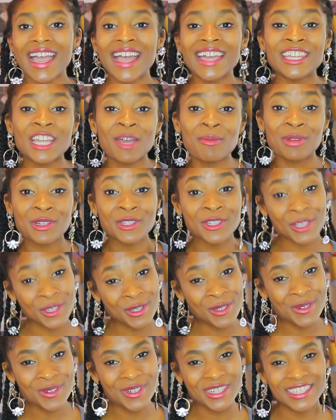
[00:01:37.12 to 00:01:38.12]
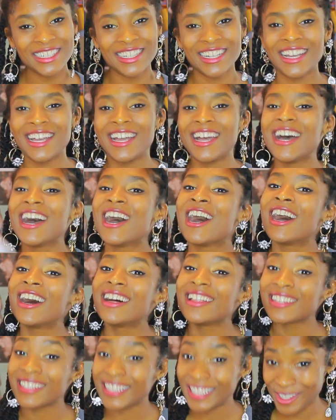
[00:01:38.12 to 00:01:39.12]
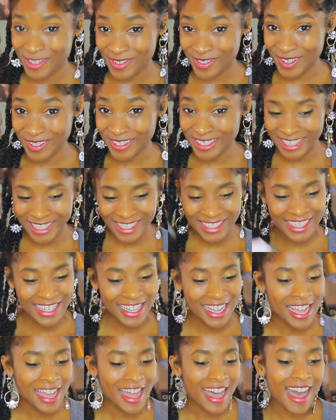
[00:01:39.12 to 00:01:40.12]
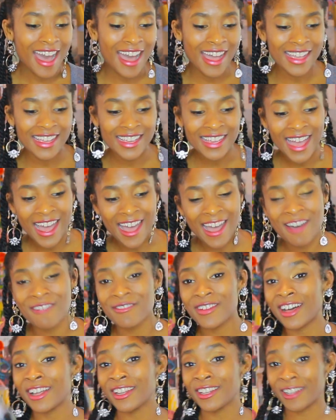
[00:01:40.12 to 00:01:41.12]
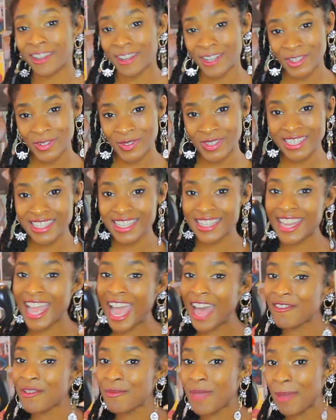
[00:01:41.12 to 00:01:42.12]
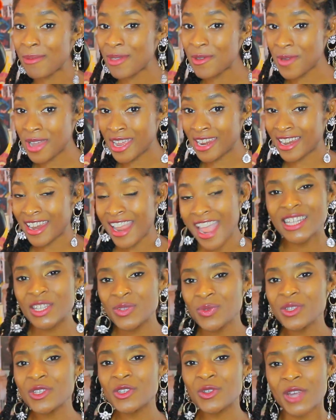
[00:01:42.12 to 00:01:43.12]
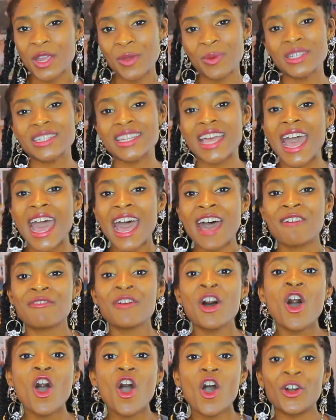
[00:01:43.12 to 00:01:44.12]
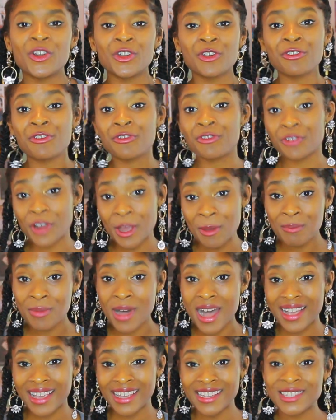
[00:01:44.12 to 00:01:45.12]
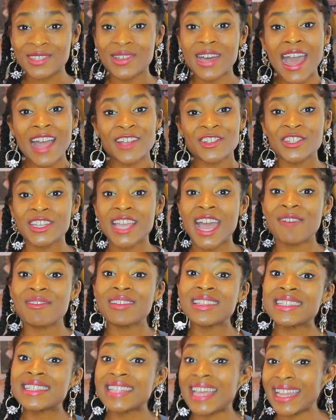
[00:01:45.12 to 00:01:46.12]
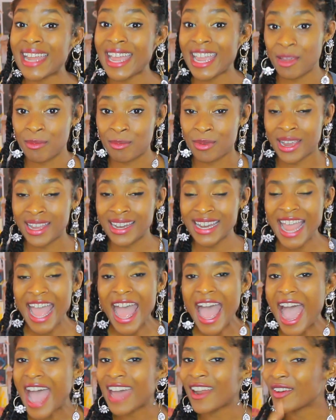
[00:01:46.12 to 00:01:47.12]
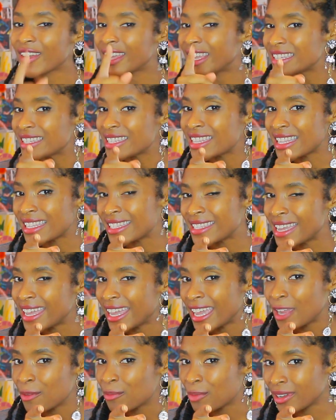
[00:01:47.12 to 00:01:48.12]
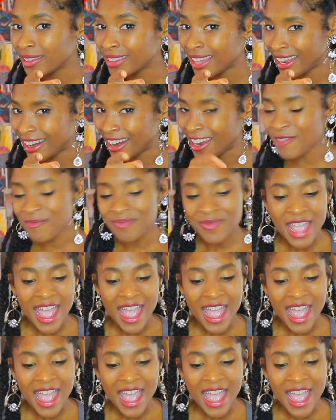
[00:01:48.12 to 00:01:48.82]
And number 2, lint roller. I have a large one and I have a baby one. This one's a great one to have on your front pocket. So I actually have a set apron. I'll get to the set apron later.